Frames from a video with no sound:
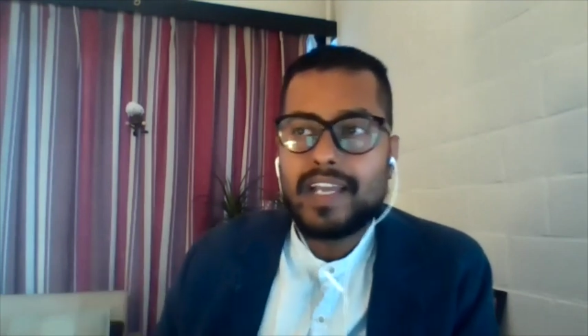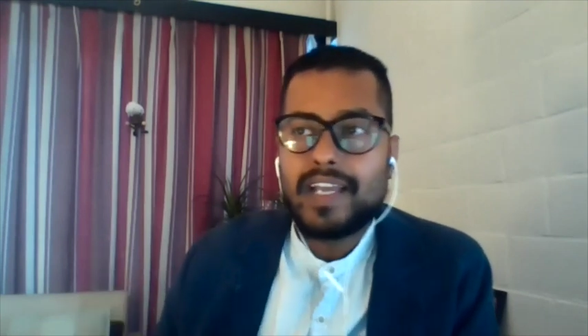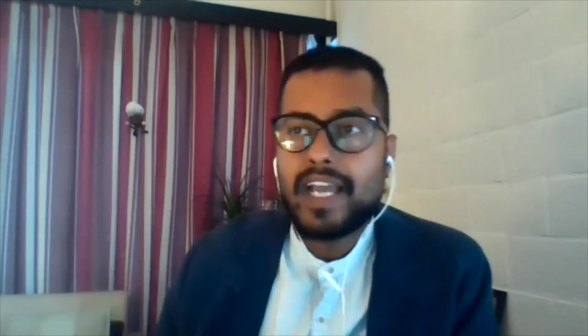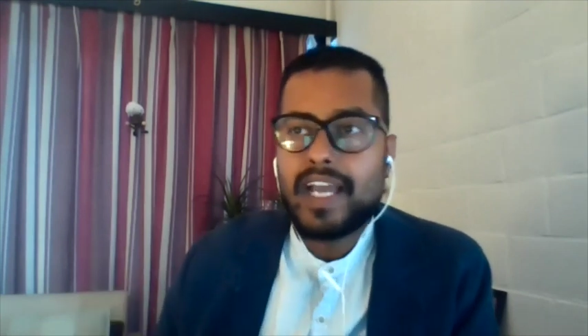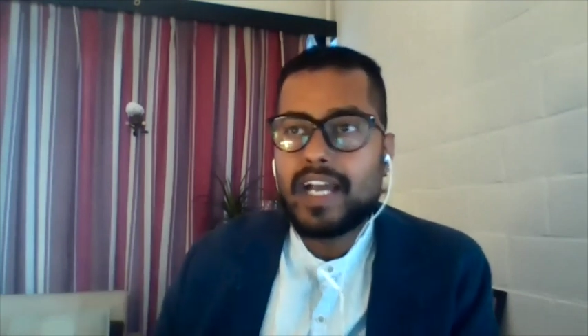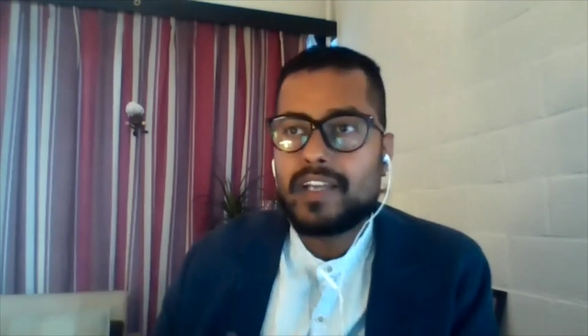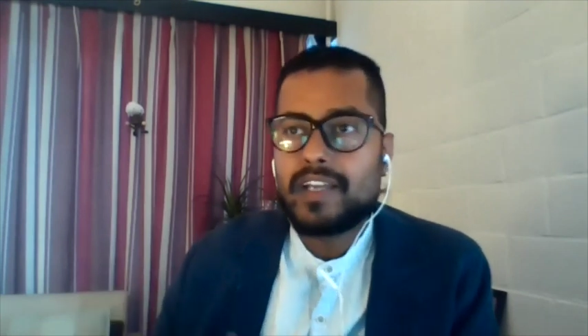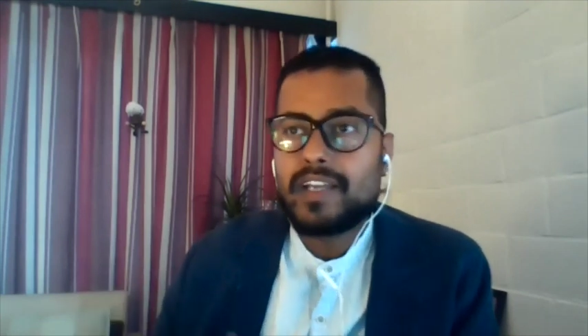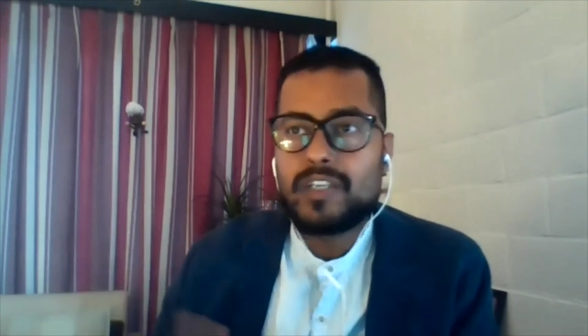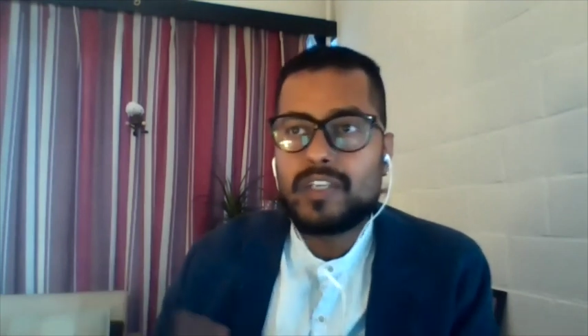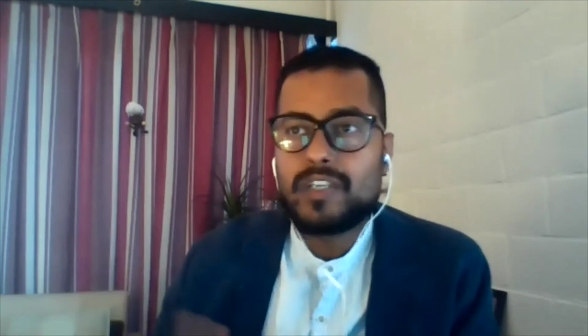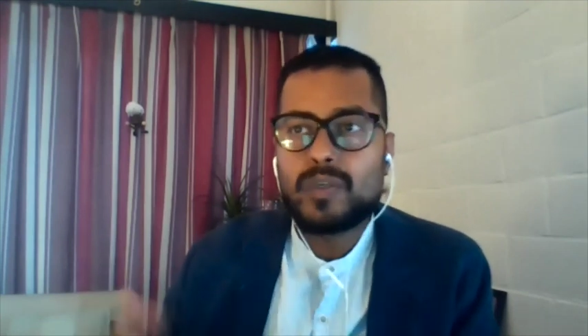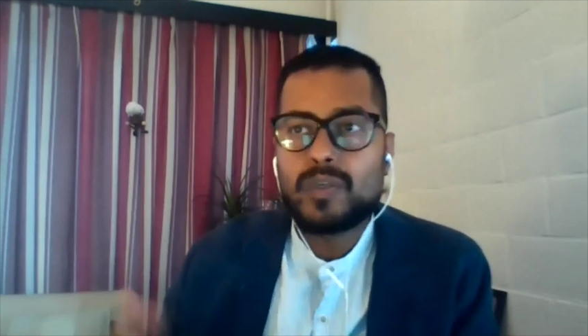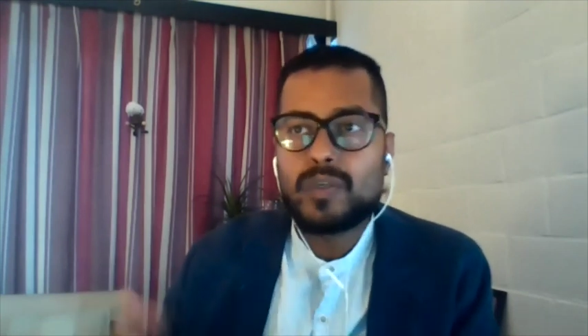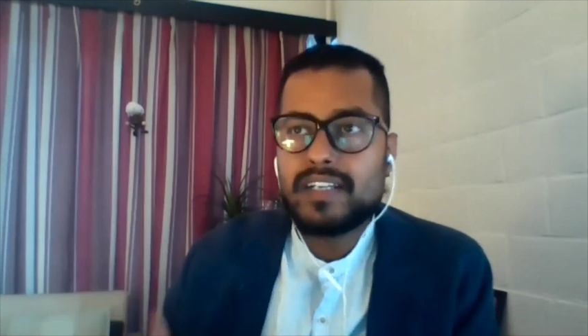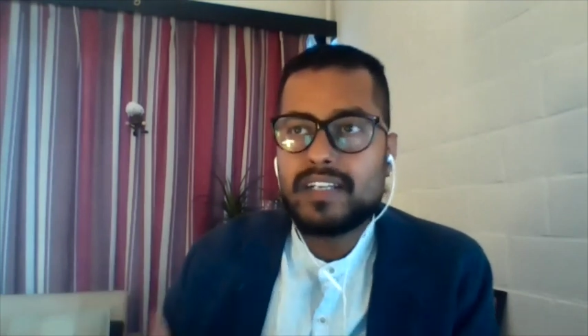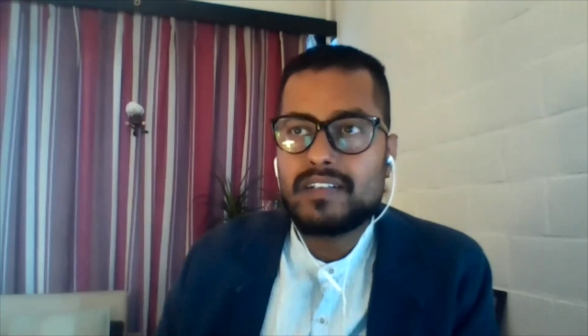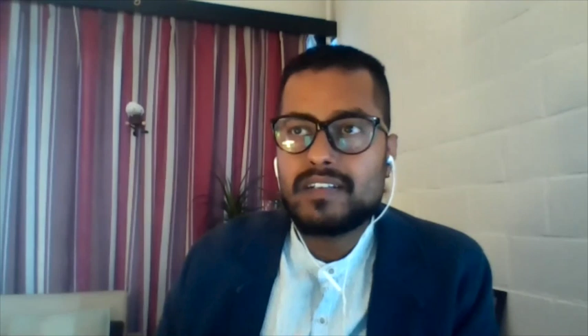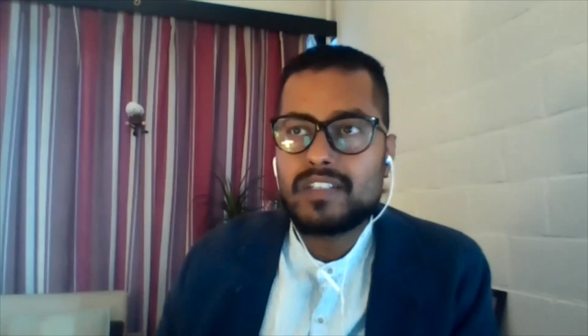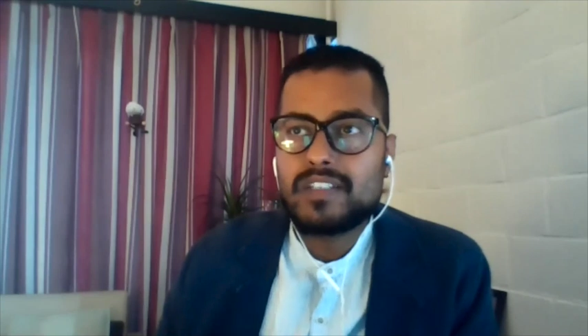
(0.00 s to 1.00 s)
you
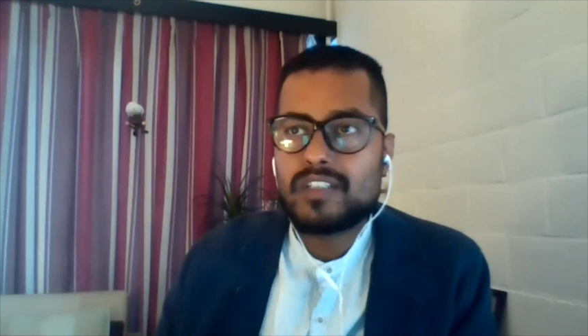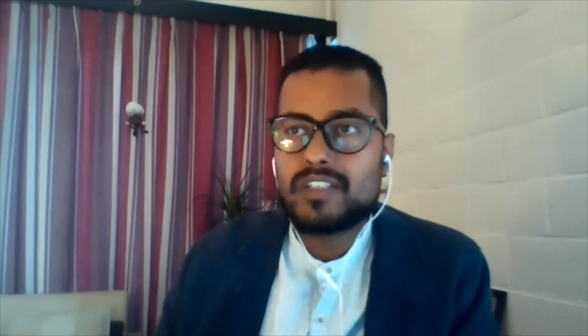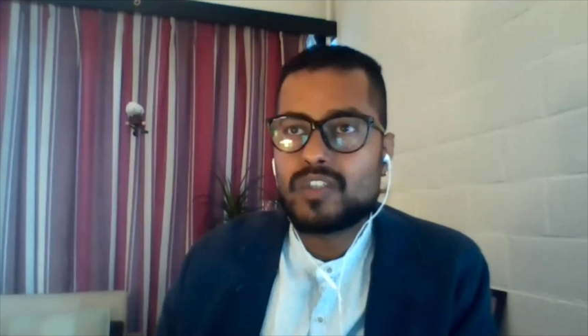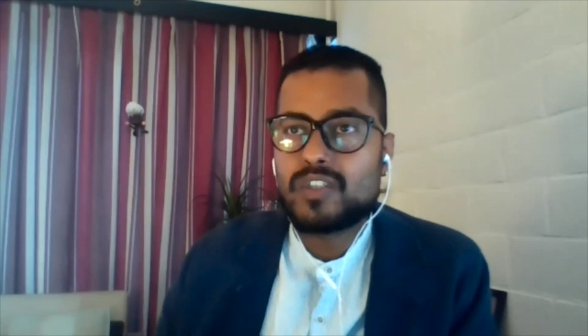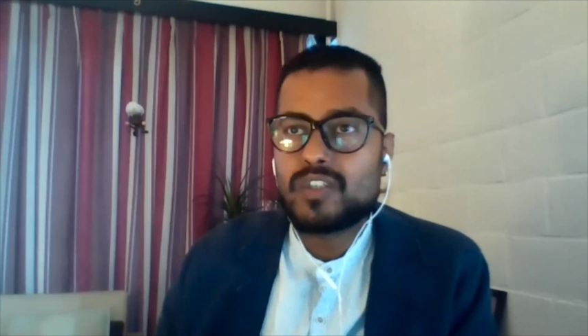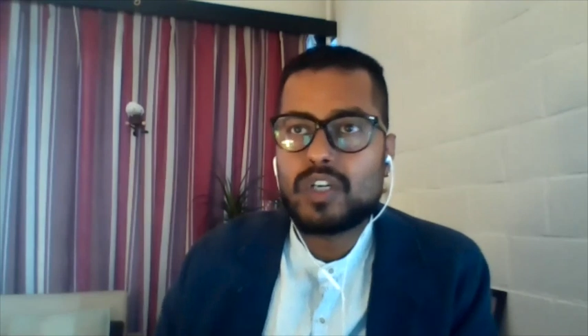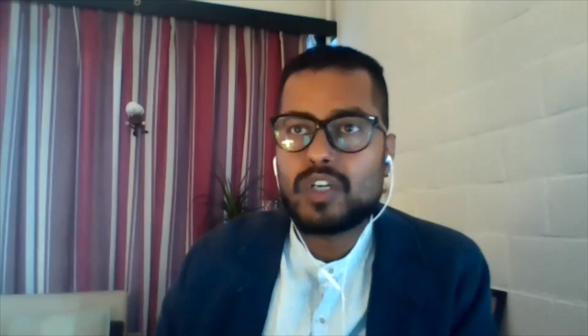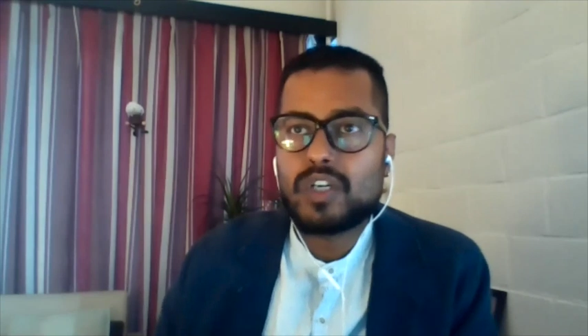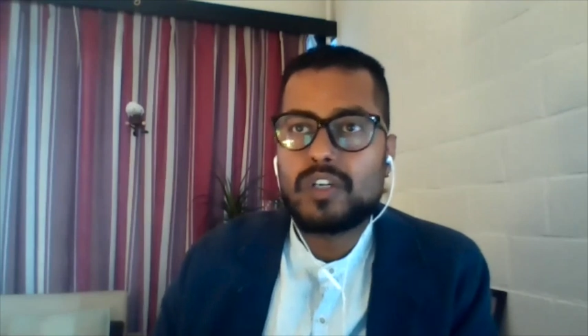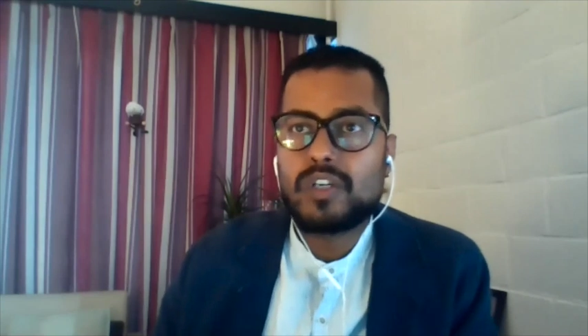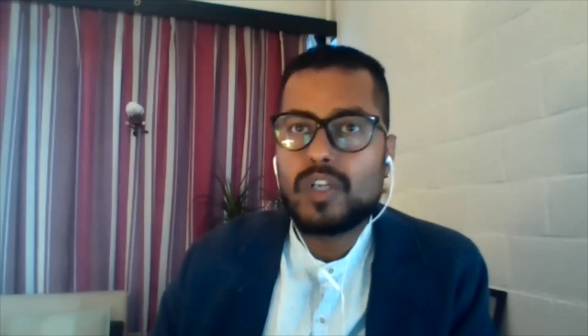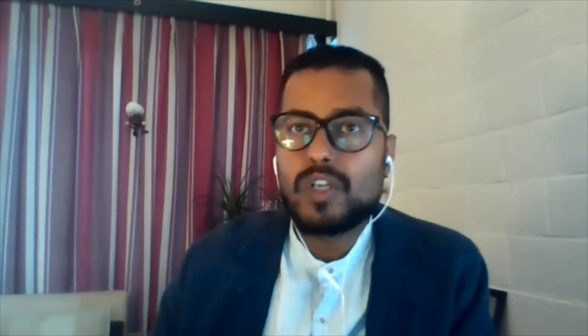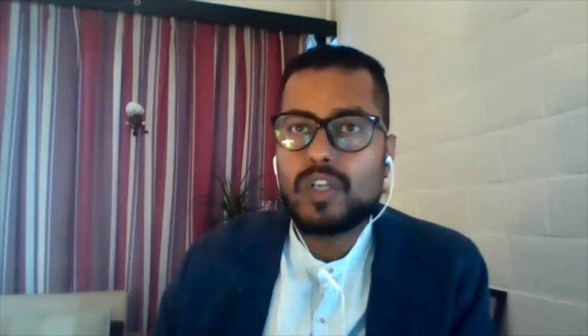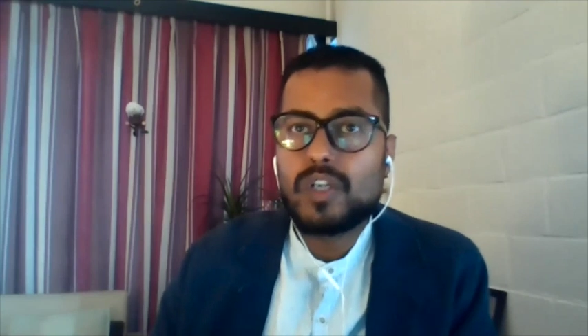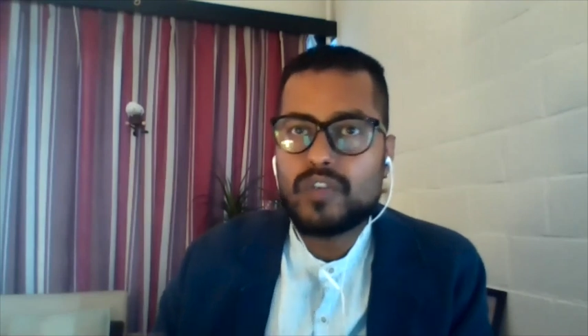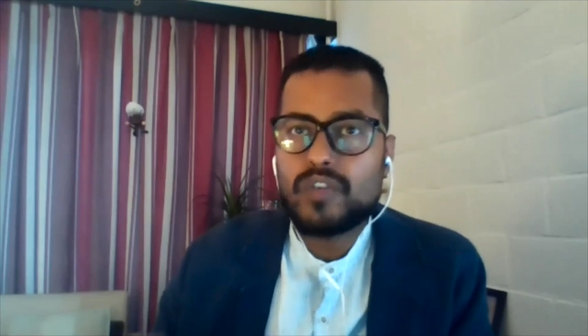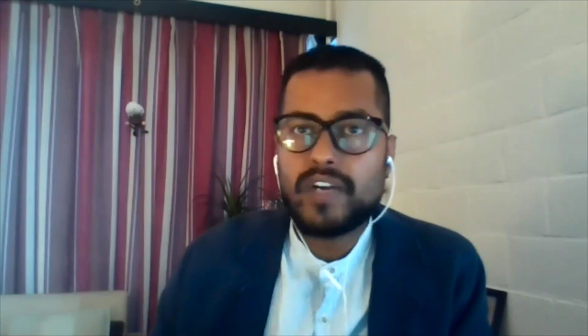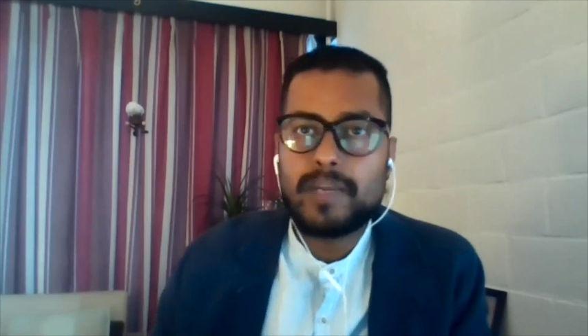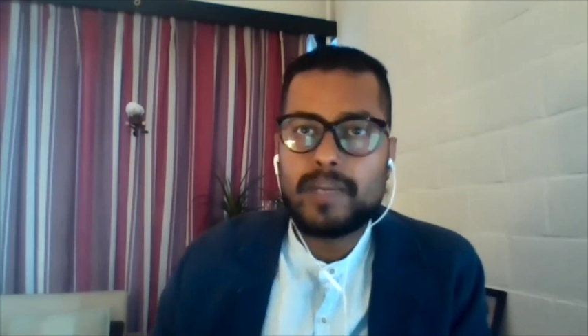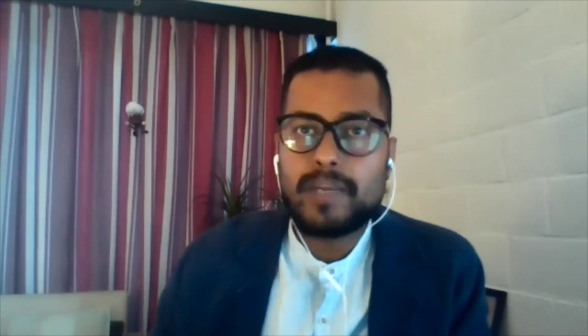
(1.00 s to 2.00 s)
can talk a lot
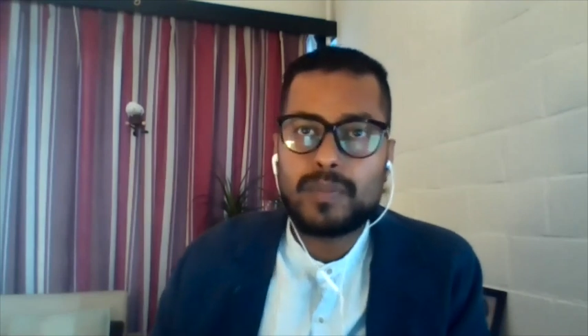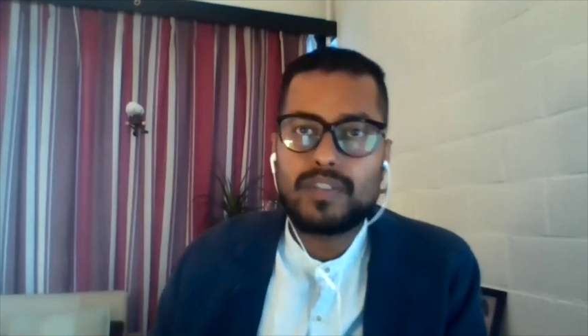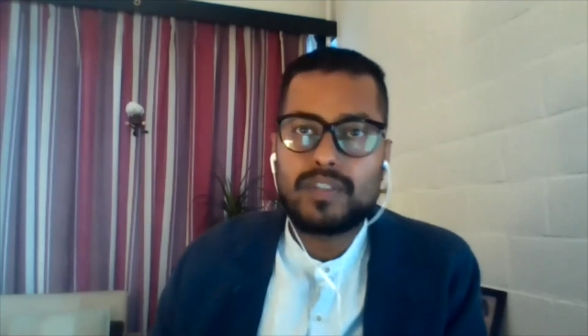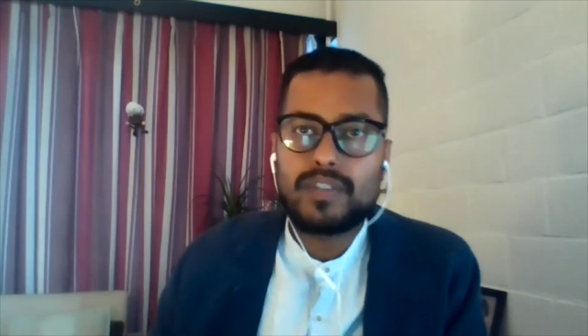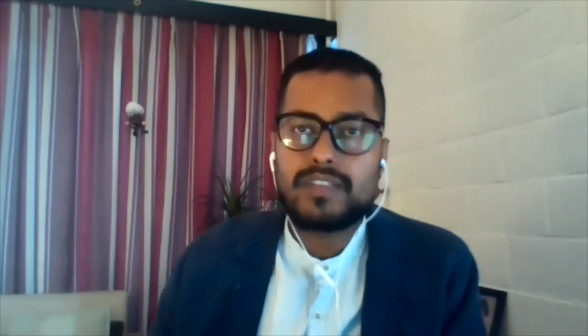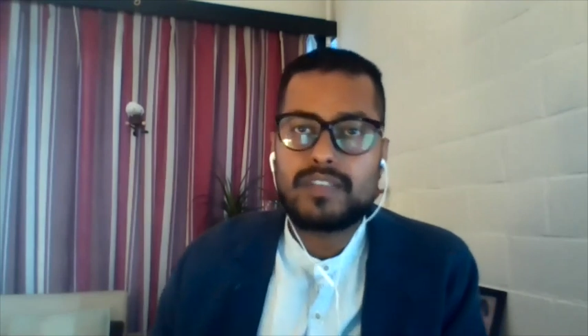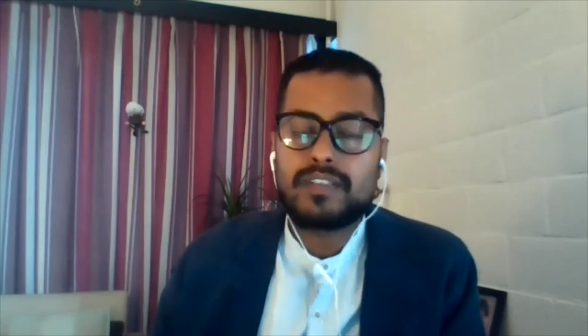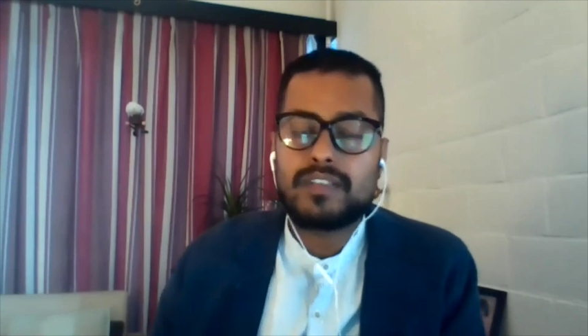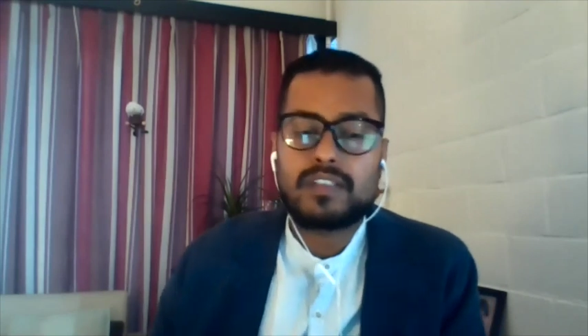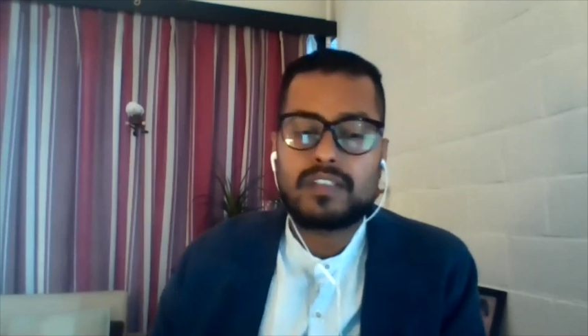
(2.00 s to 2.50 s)
of hypotheses,